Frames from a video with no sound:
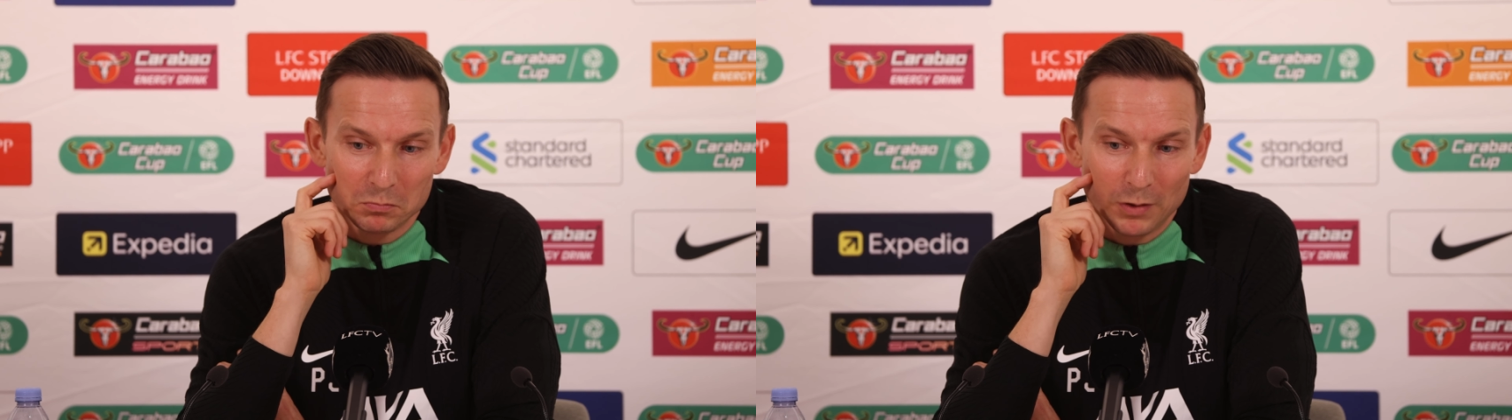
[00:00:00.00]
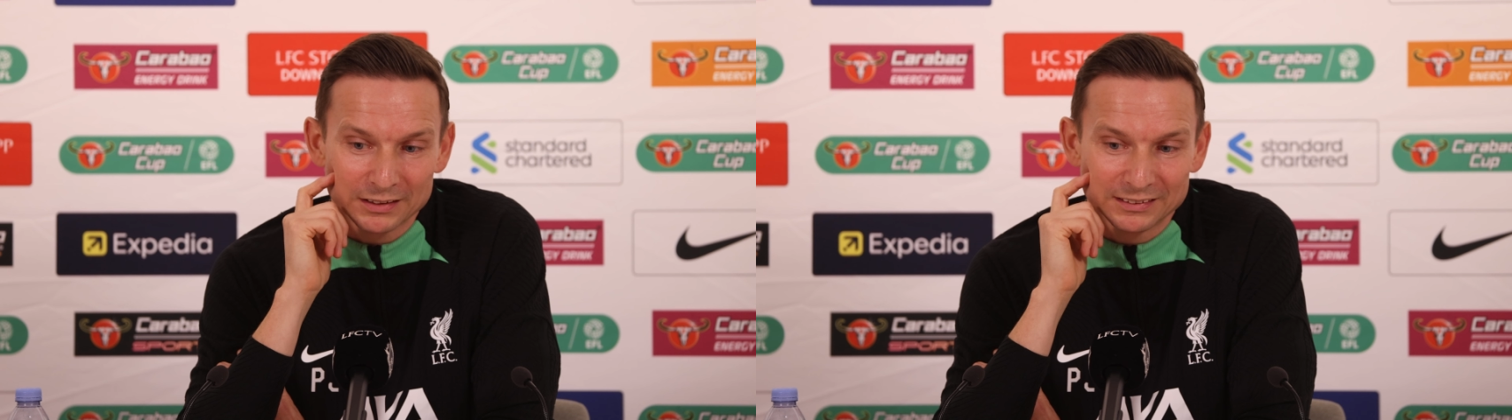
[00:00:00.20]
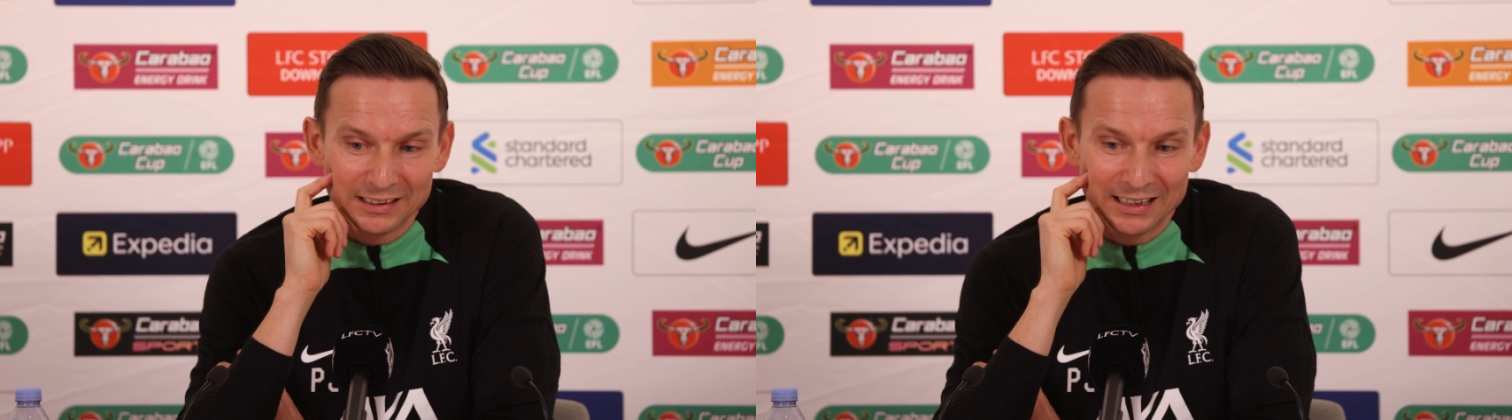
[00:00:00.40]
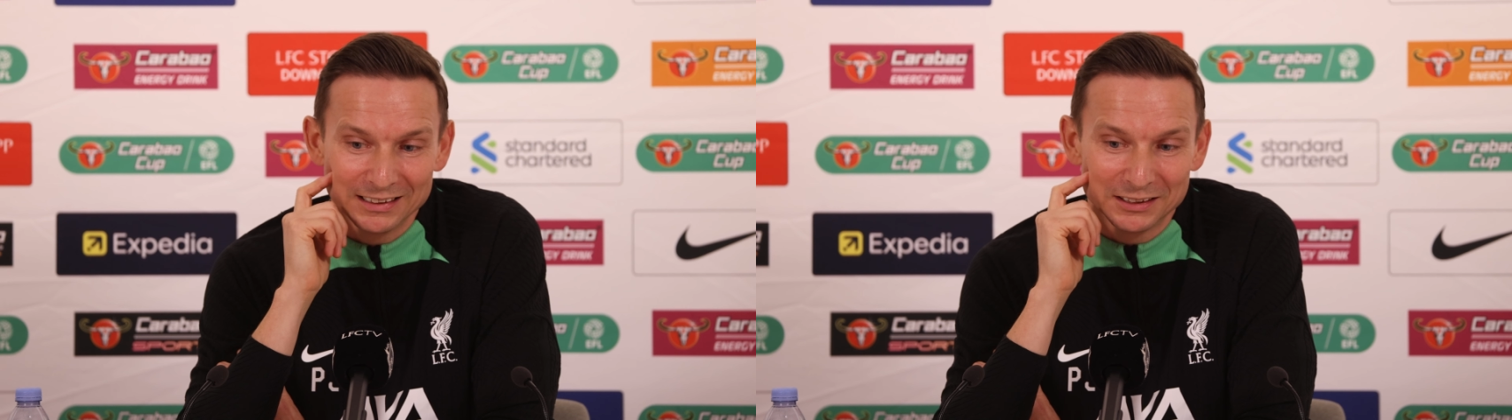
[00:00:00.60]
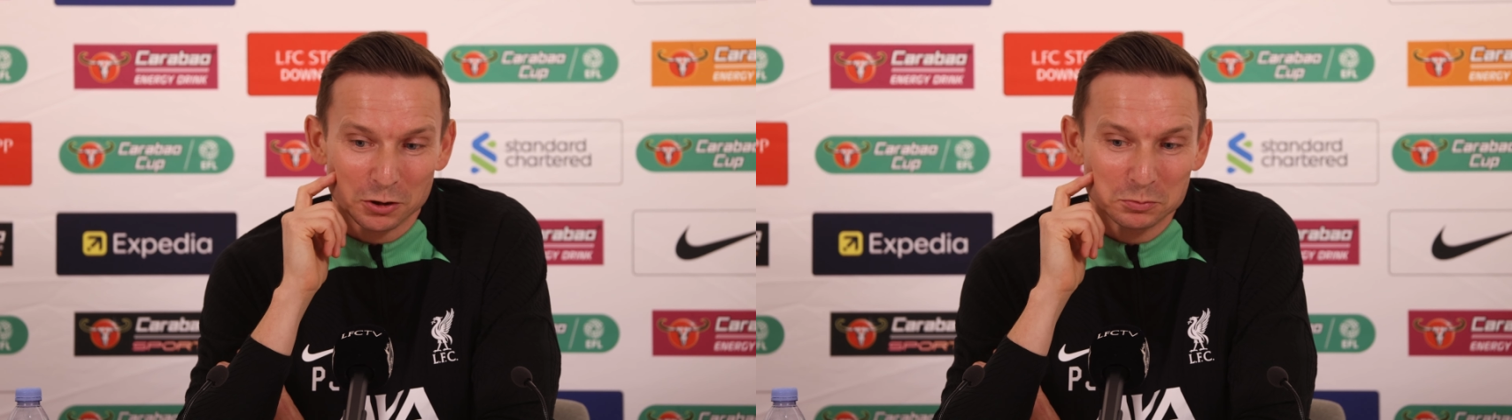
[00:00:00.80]

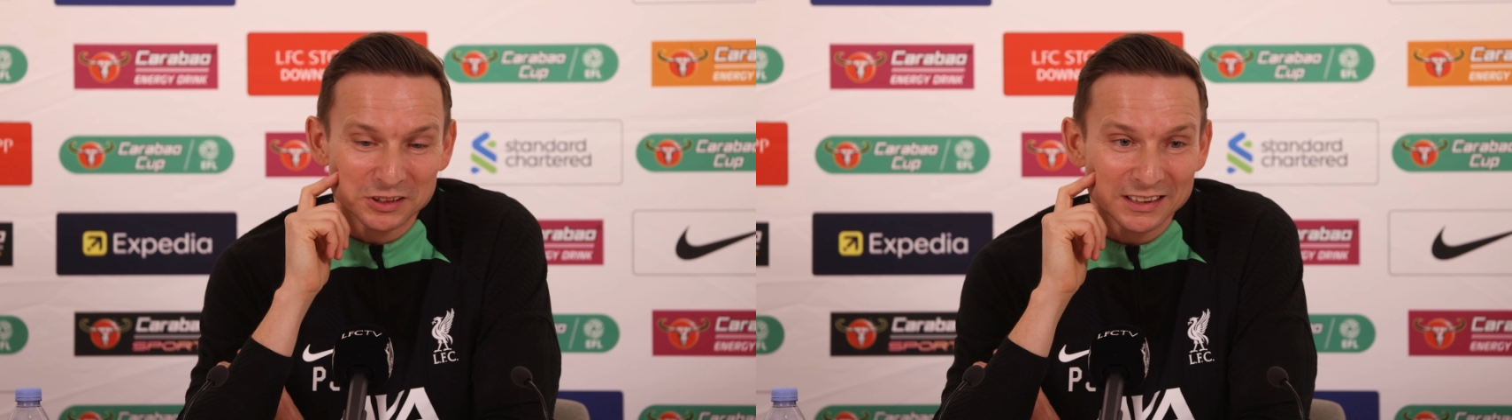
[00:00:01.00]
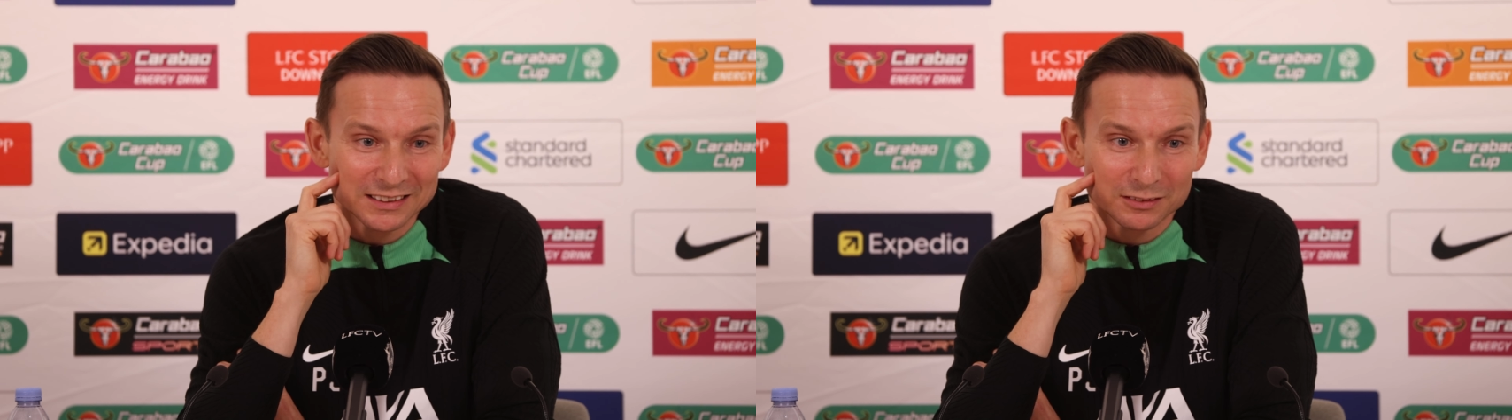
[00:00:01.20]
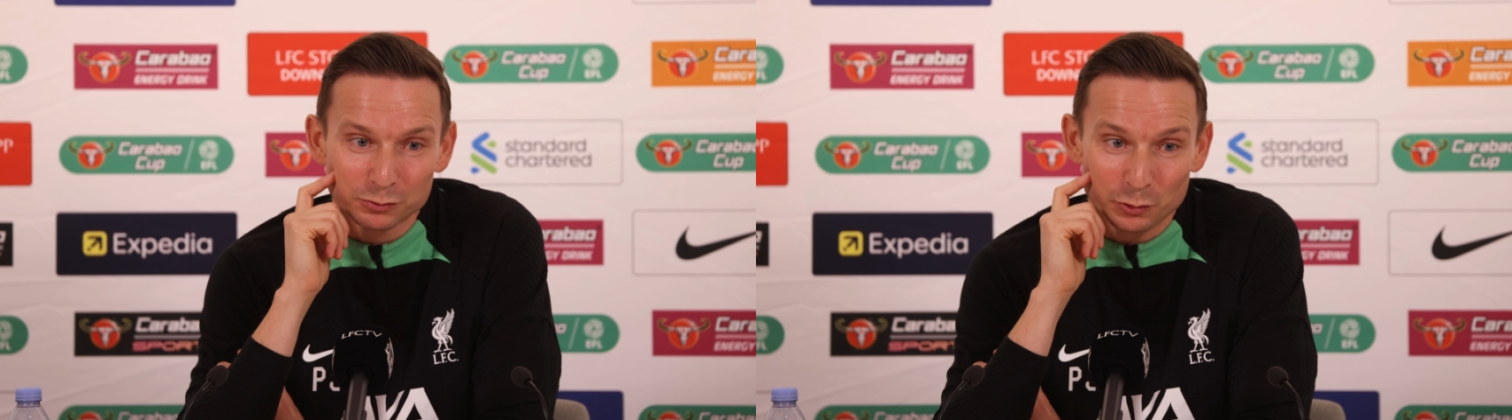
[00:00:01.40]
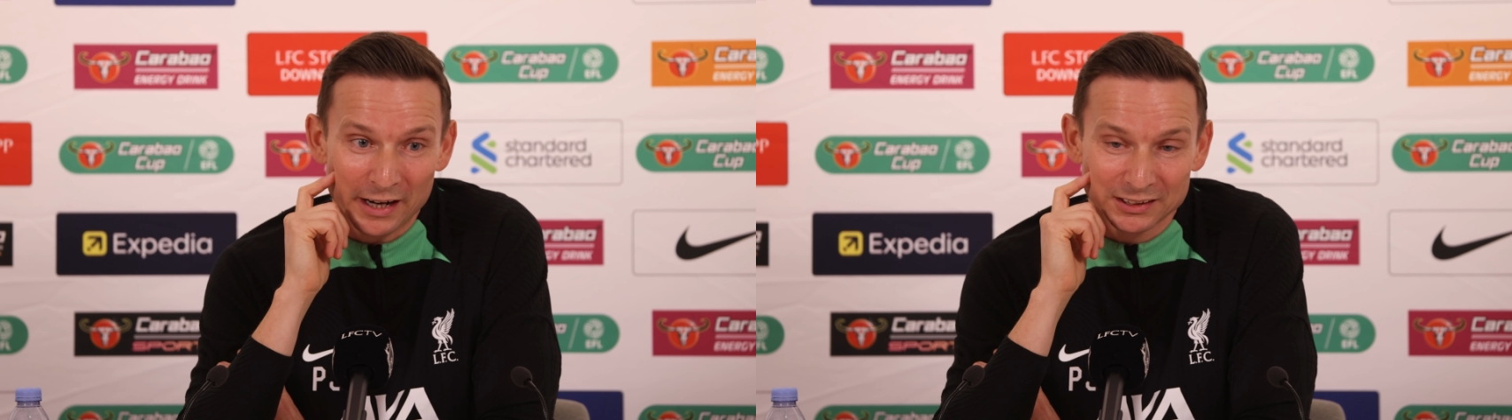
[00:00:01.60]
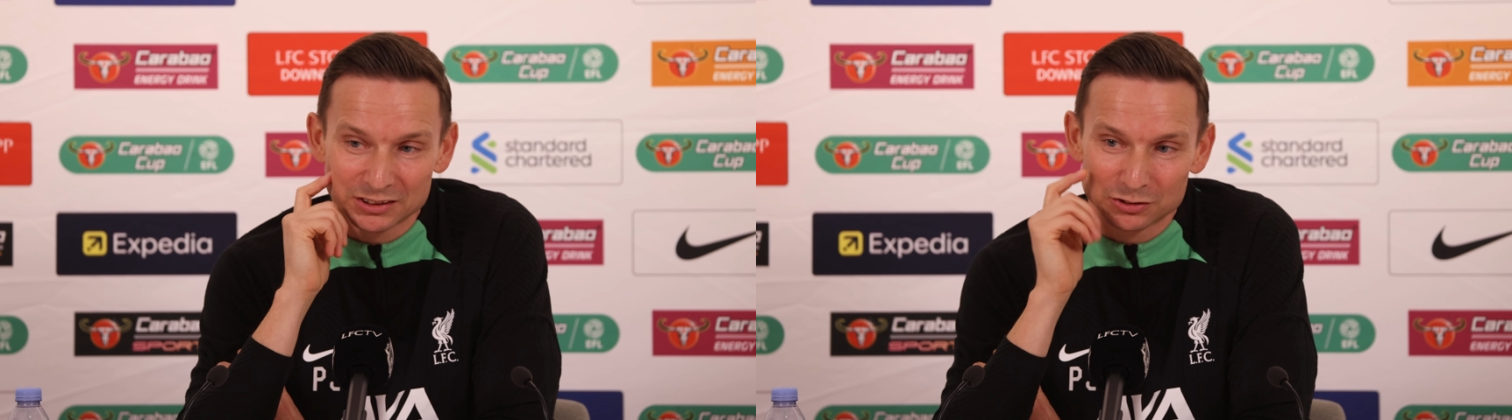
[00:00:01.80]
Martinelli comes in,
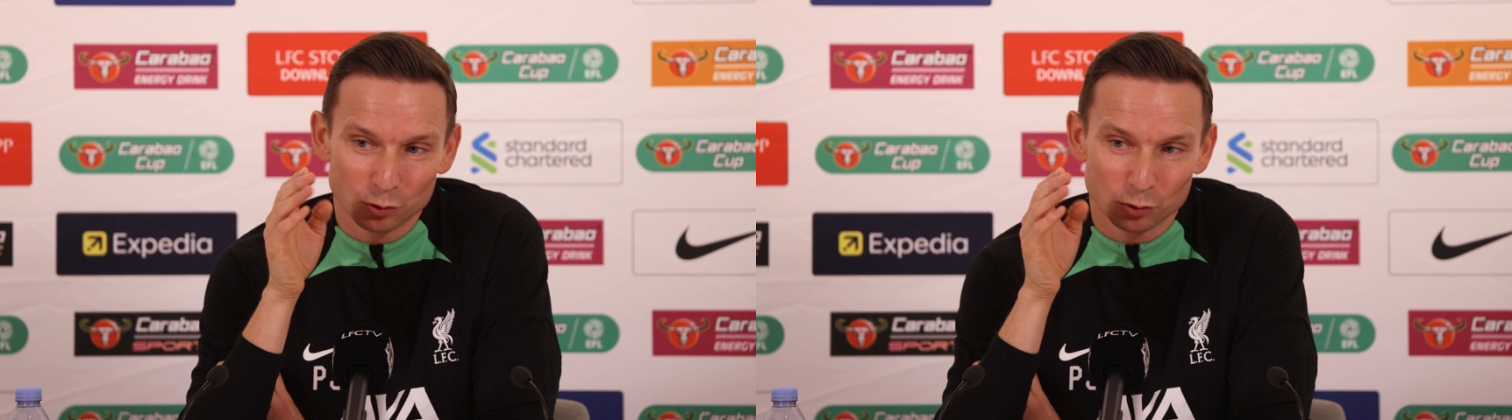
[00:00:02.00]
fresh,